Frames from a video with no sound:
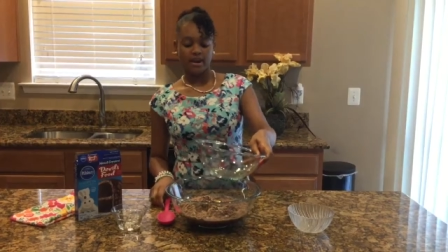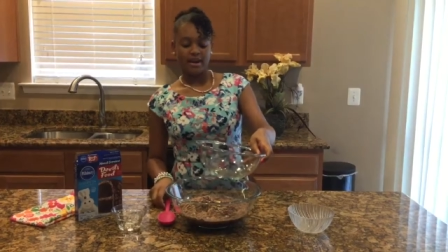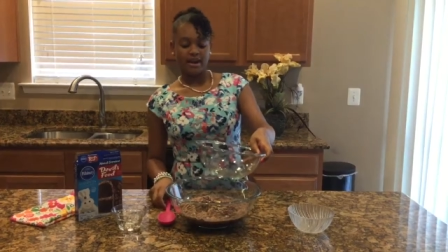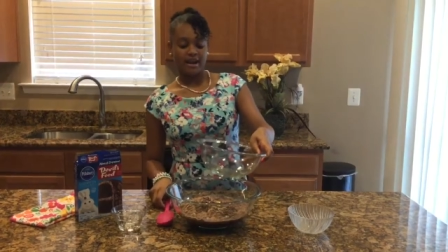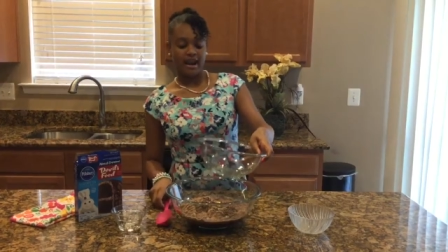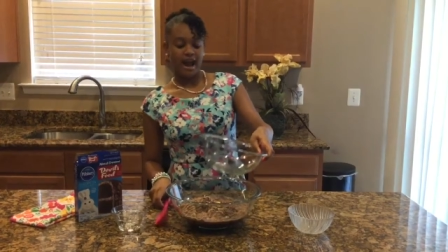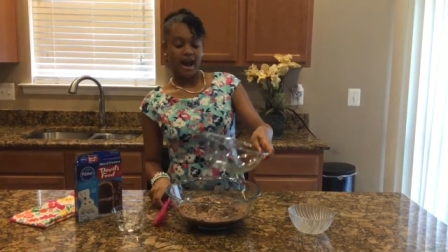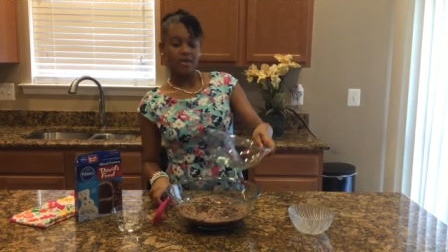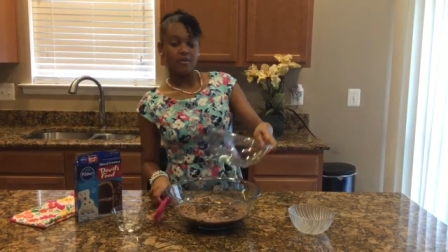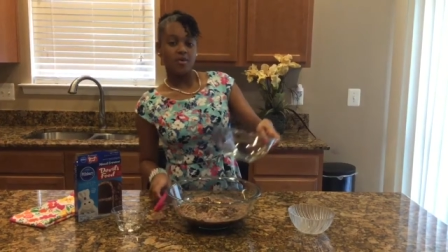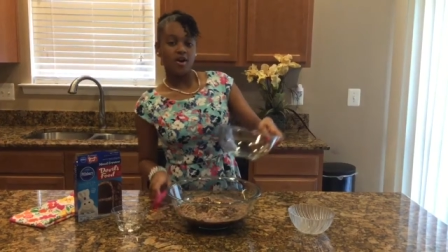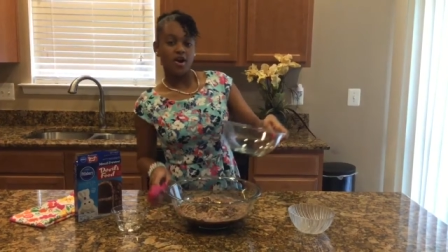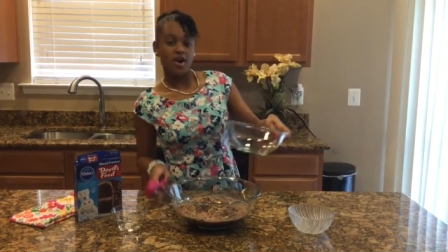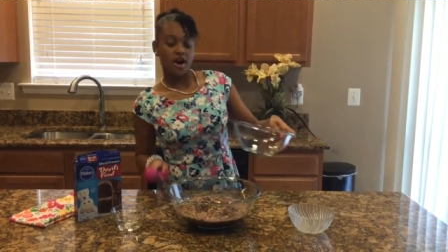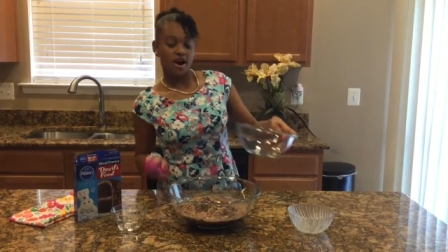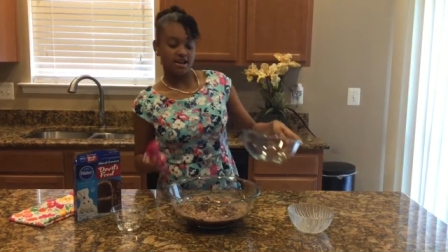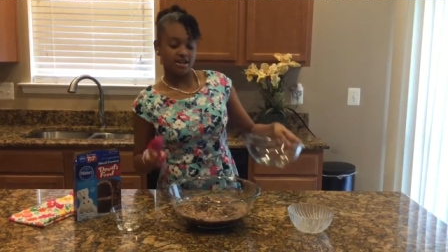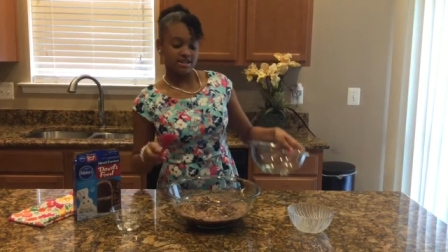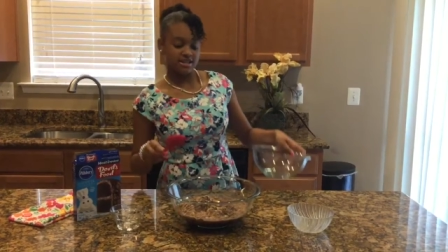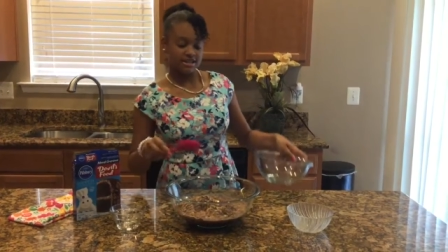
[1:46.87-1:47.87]
Now we're
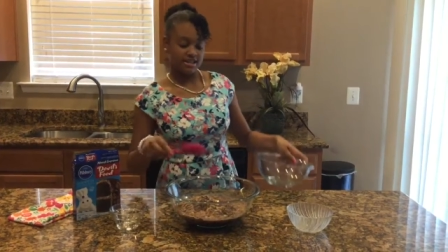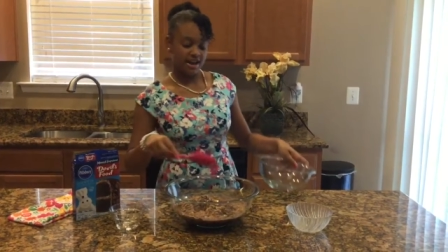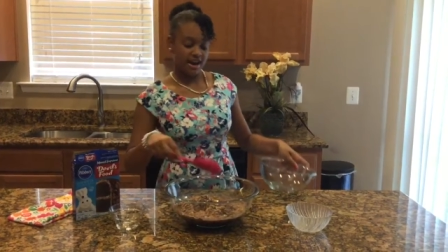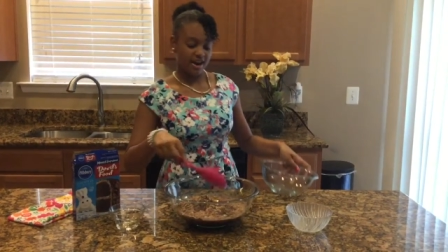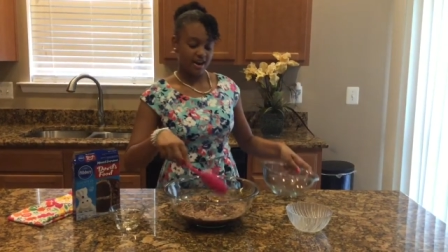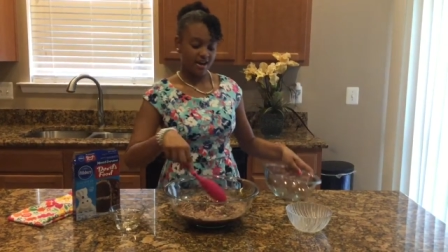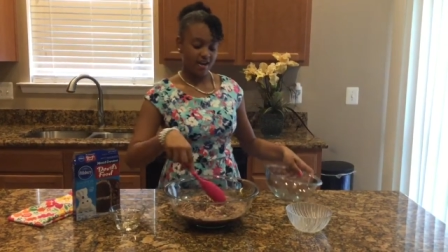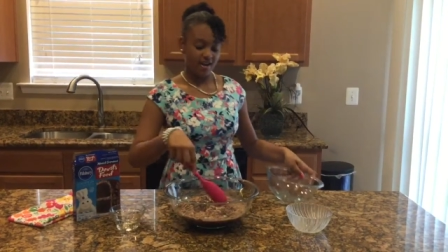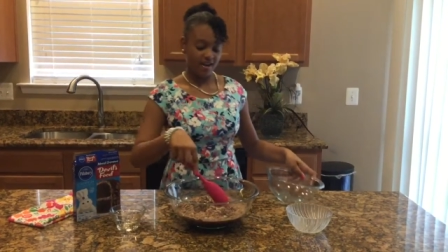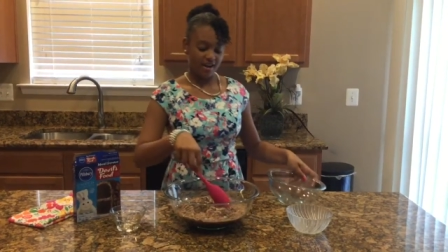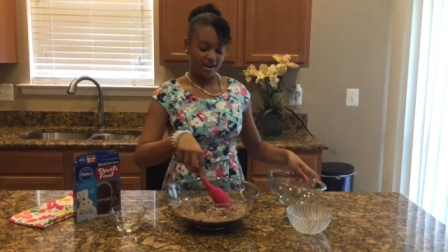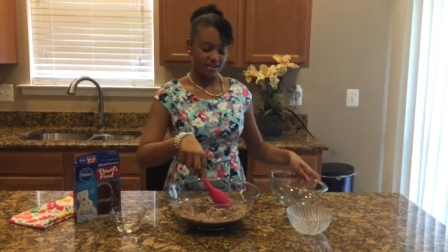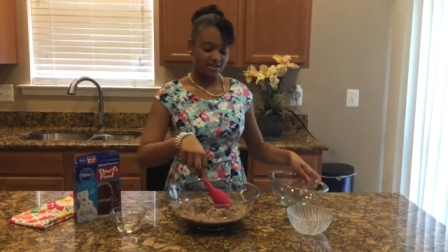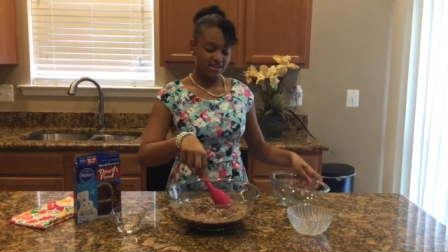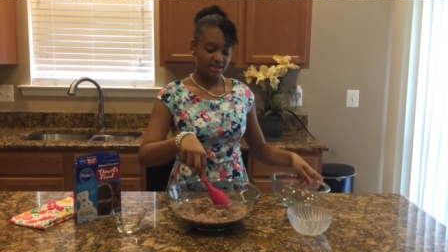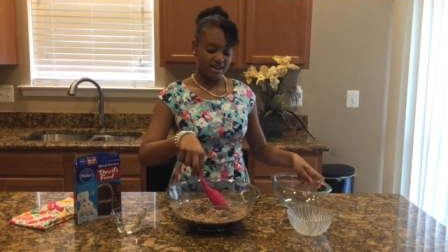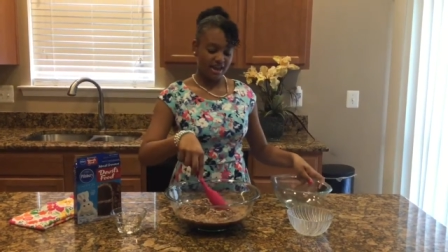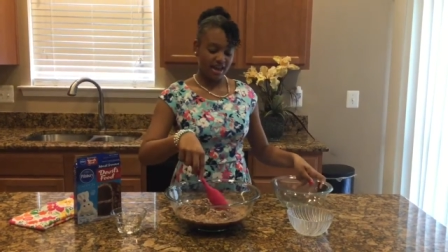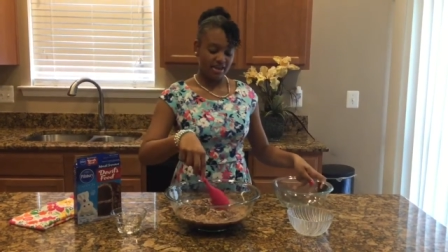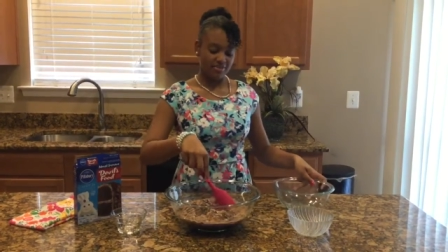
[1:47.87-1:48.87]
going to stir it all
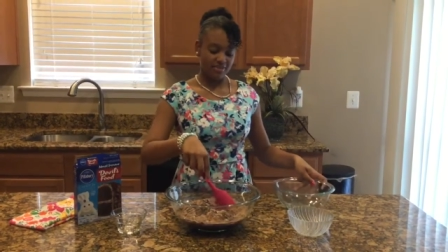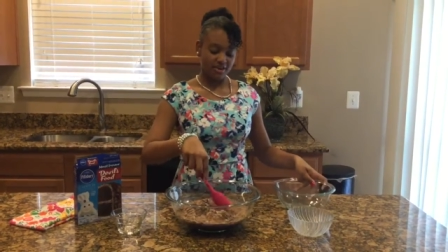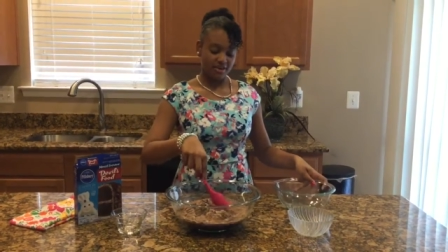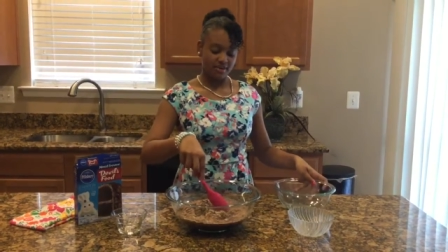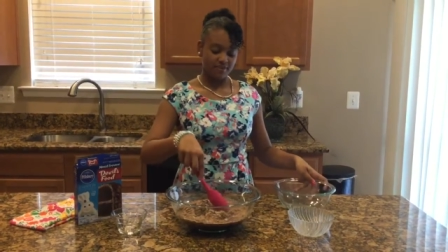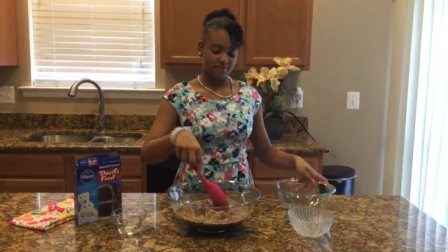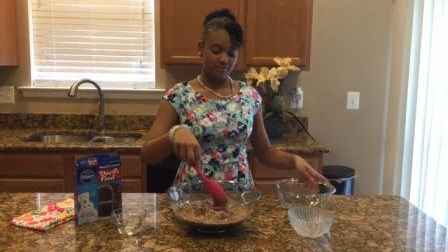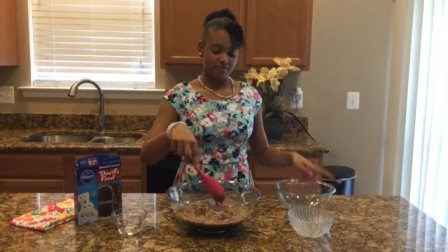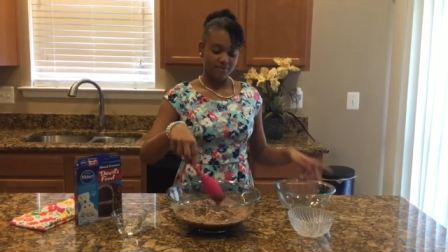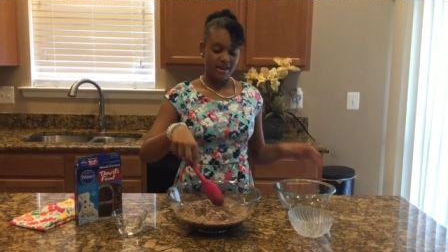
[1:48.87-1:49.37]
together.